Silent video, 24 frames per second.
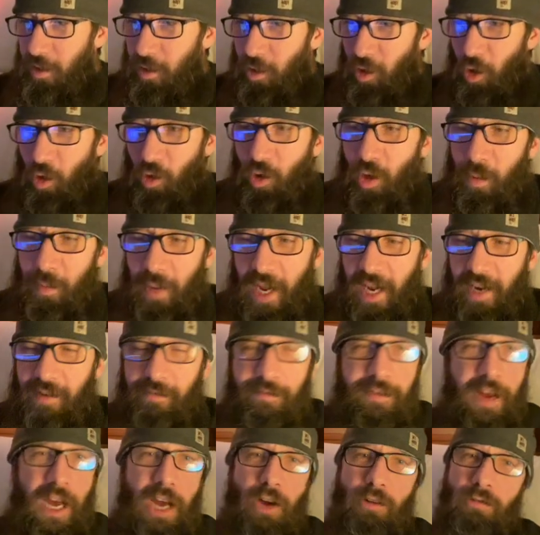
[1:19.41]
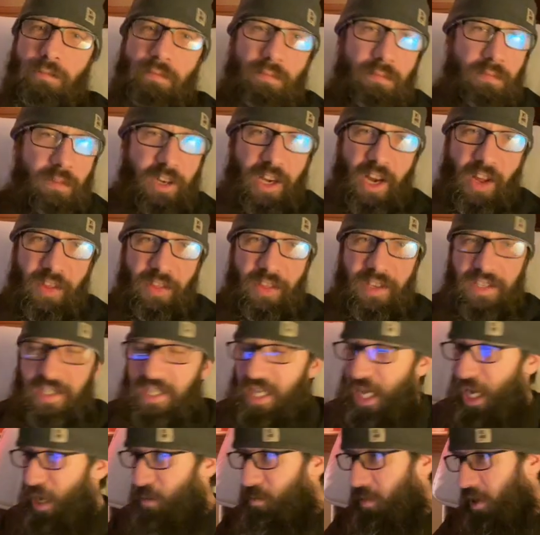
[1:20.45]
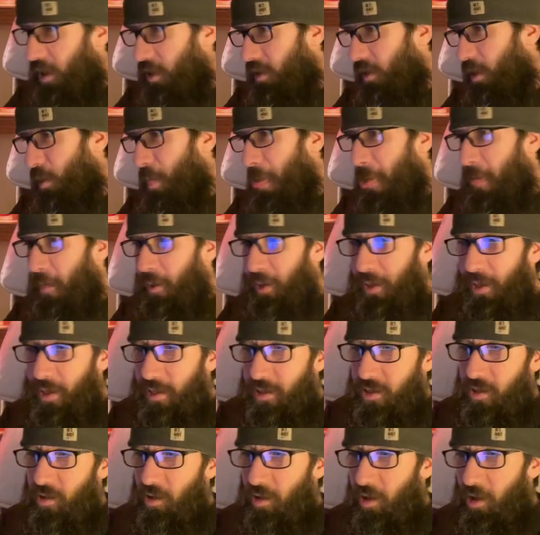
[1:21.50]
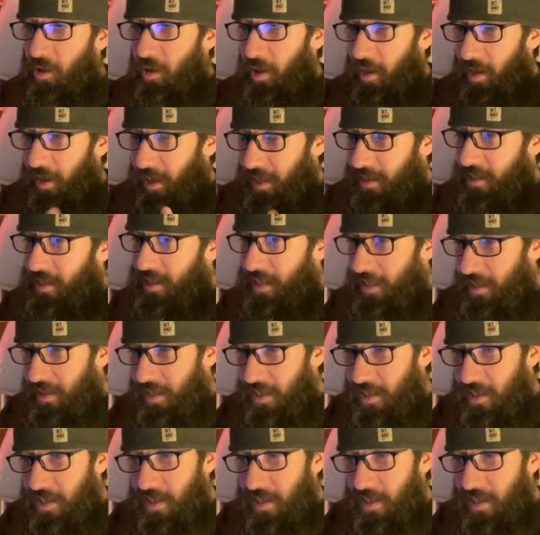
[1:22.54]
No command found. Nothing's happening. So let's get this